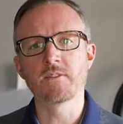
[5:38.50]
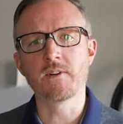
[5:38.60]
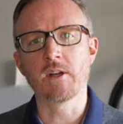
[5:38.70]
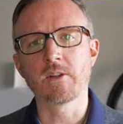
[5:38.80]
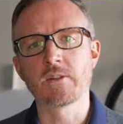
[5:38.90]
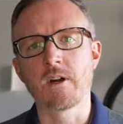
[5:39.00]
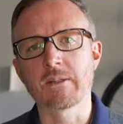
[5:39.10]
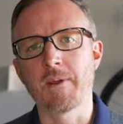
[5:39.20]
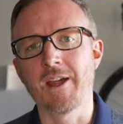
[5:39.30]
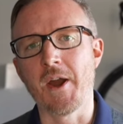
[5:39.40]
video, I talked
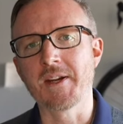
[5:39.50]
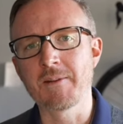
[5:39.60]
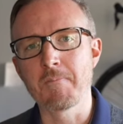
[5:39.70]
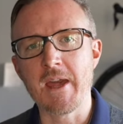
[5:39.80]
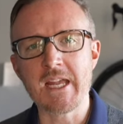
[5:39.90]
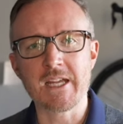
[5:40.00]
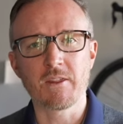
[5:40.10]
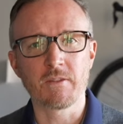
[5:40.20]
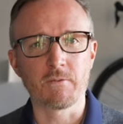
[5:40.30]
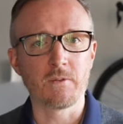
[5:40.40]
about how I didn't make
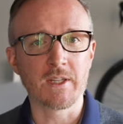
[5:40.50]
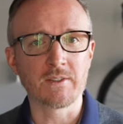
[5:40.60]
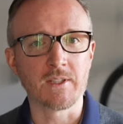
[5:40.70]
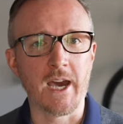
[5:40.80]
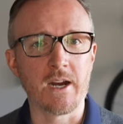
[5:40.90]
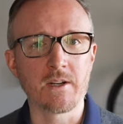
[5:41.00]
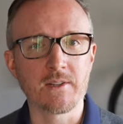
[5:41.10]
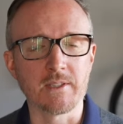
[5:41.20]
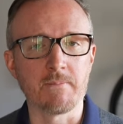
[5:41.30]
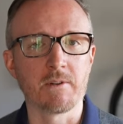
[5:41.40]
it through the entire
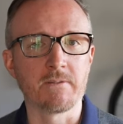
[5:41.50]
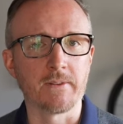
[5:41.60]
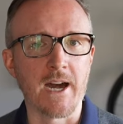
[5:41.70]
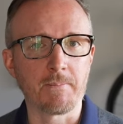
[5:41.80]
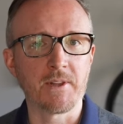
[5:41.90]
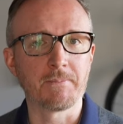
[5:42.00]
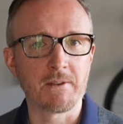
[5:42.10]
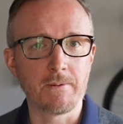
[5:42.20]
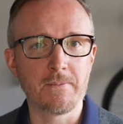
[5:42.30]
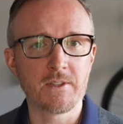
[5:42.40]
December Vlogmas
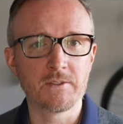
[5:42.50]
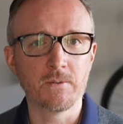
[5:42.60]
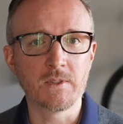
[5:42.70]
my previous two